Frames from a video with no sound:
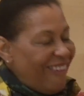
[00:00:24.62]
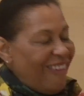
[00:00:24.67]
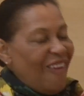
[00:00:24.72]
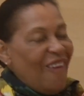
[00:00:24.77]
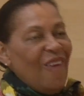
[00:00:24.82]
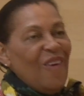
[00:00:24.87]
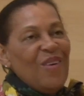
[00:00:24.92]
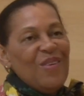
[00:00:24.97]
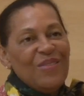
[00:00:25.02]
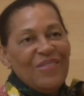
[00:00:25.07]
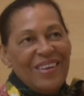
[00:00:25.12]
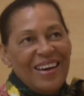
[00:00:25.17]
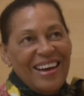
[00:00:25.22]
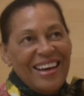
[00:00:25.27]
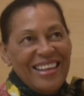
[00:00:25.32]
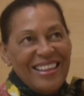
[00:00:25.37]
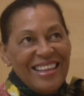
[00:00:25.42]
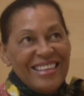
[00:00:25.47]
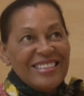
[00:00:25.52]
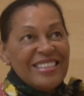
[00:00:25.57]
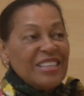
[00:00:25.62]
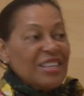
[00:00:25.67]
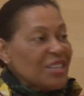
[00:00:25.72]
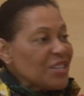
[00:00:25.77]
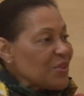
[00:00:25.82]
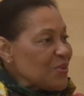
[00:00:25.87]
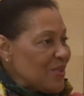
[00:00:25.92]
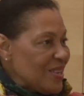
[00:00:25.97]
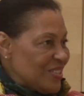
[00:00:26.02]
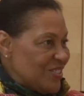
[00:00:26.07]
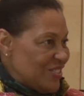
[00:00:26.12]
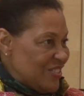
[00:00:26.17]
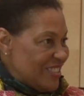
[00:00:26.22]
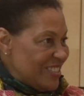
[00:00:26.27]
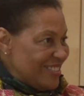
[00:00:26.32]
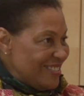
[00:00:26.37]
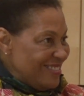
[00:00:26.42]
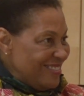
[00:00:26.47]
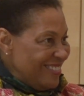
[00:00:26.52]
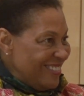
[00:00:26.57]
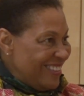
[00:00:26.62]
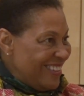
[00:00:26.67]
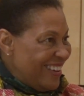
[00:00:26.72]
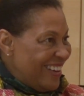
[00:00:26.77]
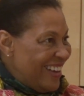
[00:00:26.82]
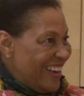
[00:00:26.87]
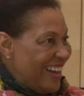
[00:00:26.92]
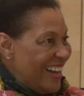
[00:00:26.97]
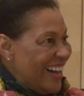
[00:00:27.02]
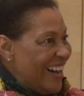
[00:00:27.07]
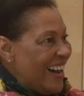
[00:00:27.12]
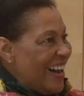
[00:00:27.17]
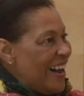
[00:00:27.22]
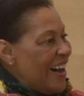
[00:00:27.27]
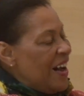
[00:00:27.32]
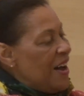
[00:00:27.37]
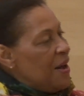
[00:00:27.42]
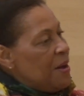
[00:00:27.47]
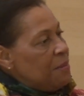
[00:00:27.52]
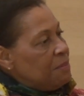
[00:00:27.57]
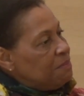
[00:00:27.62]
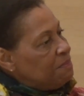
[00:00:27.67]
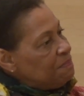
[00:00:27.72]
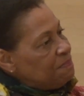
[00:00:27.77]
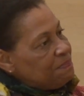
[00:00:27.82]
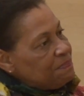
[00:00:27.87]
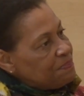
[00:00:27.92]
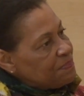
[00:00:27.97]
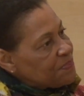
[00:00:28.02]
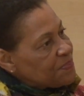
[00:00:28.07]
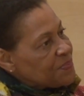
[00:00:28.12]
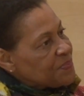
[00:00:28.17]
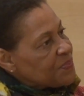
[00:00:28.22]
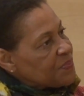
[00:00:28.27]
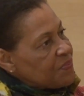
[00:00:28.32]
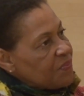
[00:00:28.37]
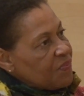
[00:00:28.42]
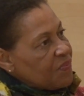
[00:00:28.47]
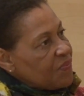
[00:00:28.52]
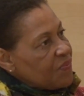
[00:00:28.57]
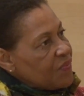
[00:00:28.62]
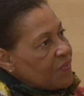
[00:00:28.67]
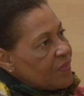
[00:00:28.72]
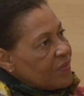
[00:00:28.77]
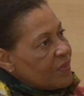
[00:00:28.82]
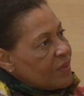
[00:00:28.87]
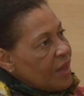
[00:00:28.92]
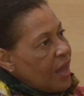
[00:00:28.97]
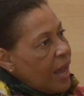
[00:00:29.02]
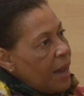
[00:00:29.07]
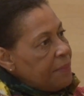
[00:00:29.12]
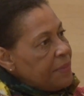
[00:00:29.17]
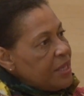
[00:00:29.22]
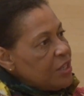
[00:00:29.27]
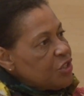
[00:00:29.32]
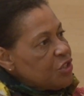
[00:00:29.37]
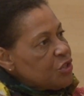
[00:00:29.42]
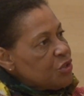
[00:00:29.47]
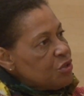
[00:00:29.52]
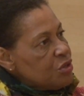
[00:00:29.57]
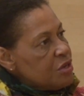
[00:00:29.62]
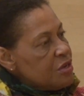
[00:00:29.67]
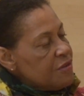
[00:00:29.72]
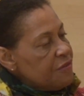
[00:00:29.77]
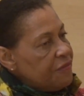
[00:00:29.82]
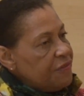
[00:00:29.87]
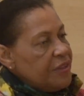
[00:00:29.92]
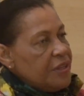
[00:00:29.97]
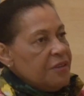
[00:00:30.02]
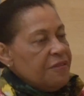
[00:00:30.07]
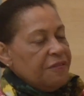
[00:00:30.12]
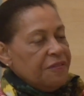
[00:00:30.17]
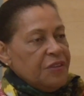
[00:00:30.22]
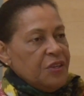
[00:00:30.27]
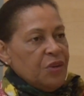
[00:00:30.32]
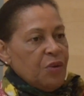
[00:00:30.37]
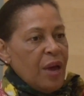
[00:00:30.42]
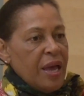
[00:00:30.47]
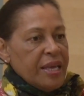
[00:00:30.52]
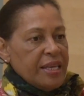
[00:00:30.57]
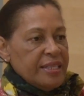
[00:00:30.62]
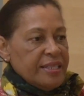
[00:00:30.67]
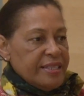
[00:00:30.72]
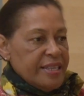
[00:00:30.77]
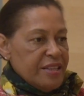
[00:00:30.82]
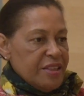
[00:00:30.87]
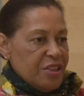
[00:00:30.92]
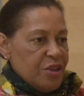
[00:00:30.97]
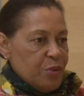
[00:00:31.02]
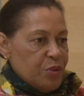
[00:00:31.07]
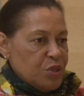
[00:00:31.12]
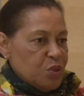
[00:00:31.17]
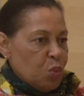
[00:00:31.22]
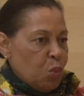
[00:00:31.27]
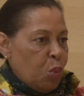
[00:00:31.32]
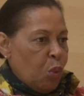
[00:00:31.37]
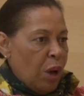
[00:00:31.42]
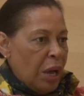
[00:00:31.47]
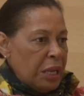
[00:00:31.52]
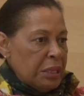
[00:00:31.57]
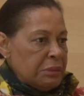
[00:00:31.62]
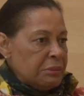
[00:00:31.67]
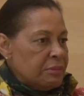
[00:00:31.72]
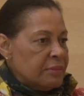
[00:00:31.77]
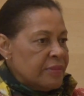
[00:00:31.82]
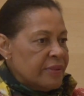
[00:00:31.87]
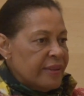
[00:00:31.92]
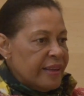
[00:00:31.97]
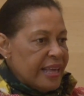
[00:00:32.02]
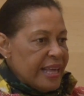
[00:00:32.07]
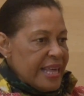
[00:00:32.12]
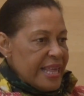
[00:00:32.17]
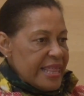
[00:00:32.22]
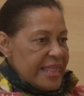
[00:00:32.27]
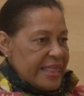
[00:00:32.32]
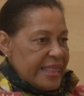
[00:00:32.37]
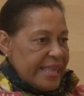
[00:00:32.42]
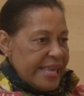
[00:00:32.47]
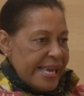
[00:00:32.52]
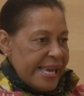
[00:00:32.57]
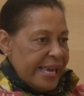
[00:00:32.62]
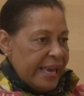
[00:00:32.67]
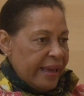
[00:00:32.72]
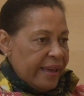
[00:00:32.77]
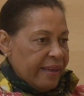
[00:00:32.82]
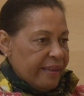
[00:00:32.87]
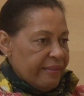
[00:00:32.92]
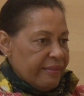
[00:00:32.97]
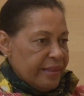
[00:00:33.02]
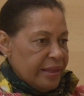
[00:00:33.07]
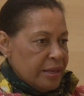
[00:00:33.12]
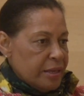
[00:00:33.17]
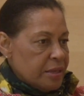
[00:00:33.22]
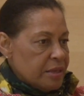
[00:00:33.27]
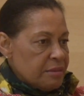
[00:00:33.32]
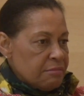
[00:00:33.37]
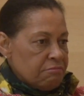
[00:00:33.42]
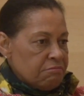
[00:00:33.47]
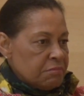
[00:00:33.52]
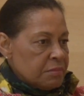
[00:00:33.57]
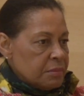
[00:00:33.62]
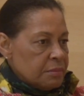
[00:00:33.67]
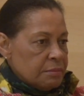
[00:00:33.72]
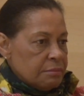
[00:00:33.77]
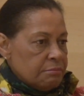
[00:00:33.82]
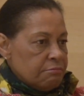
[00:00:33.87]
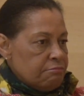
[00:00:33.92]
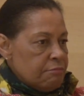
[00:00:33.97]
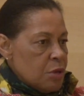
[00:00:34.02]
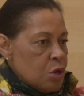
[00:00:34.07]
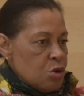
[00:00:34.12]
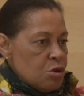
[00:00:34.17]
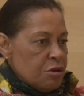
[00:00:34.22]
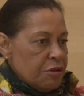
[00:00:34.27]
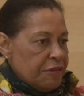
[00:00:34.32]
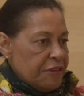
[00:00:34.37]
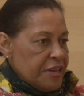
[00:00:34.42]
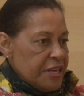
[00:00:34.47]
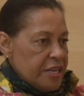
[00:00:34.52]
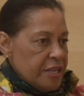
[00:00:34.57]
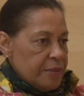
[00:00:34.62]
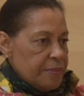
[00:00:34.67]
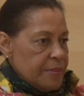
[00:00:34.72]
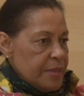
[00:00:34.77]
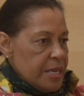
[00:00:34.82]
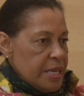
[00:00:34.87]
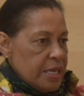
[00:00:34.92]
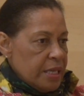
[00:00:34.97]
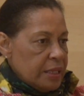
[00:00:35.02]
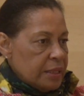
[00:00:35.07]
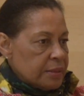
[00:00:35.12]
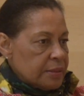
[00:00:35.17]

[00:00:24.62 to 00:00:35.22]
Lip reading: Oh my, that's a good question. I'm not sure if I can say that there was one thing that motivated me.